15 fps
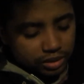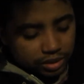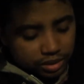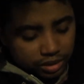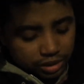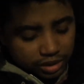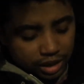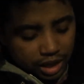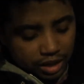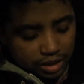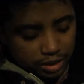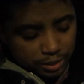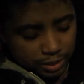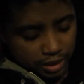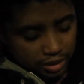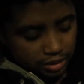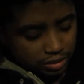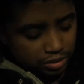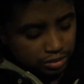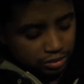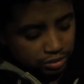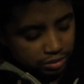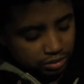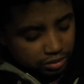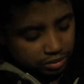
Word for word: This is kind of smelly too,